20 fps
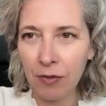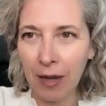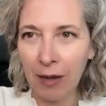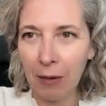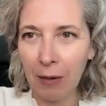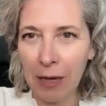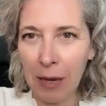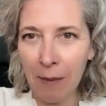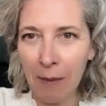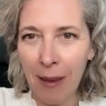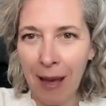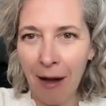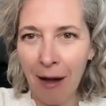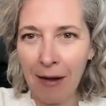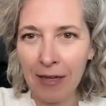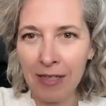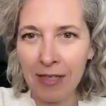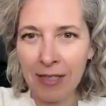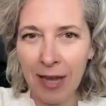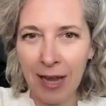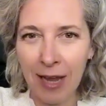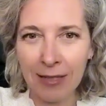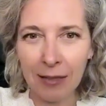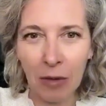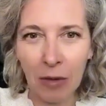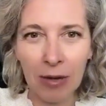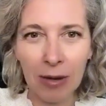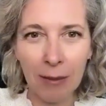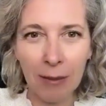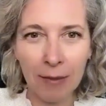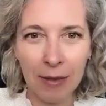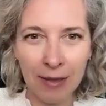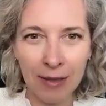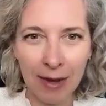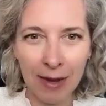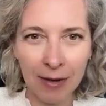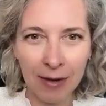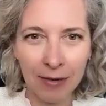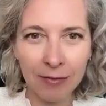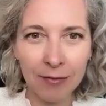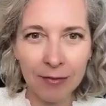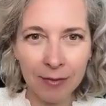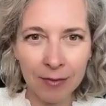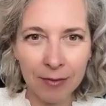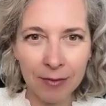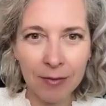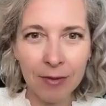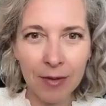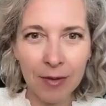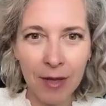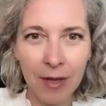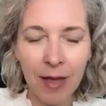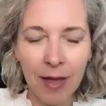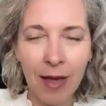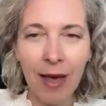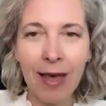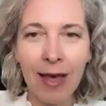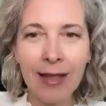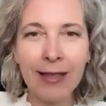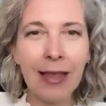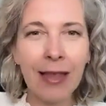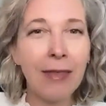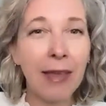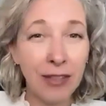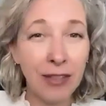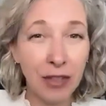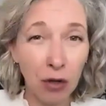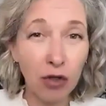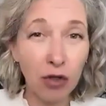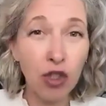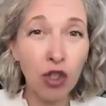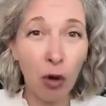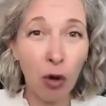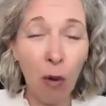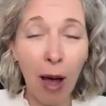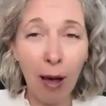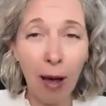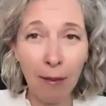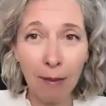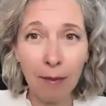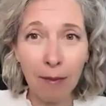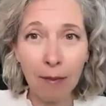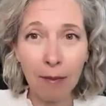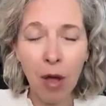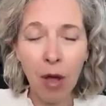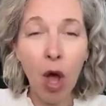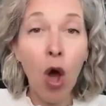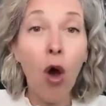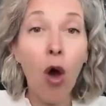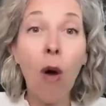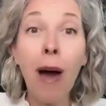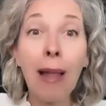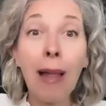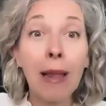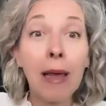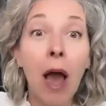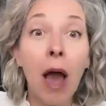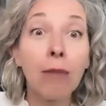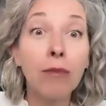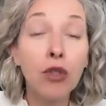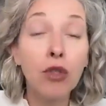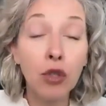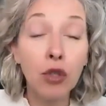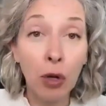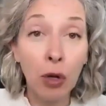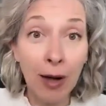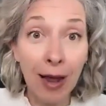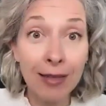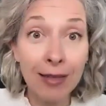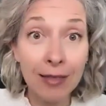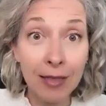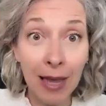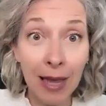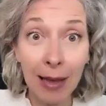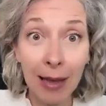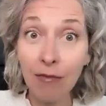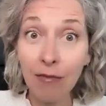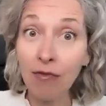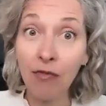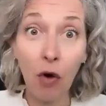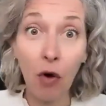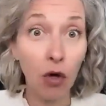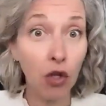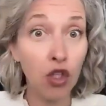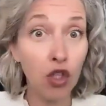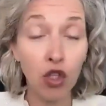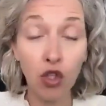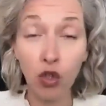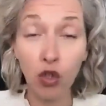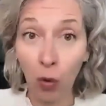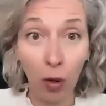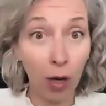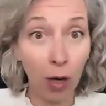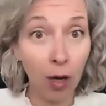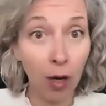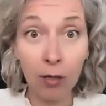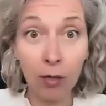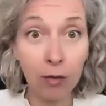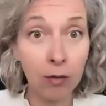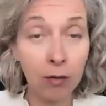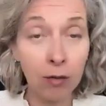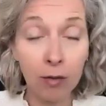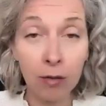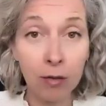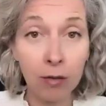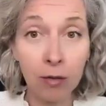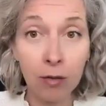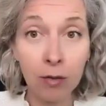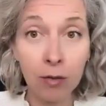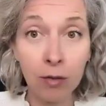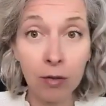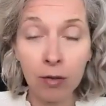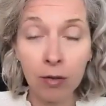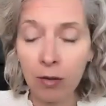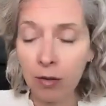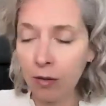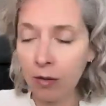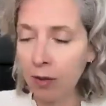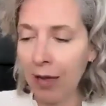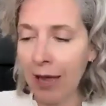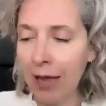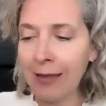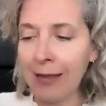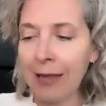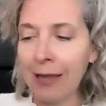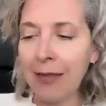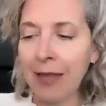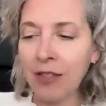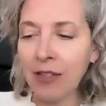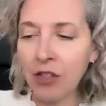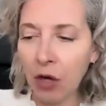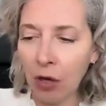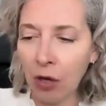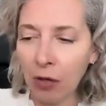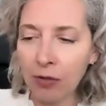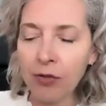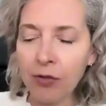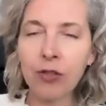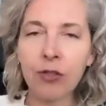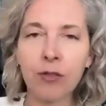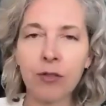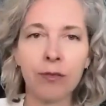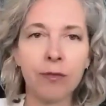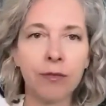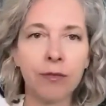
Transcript: Like when a parent says, I'm going to be there. And then they don't show up. Oh, I'll come to your next game for sure. And then they don't.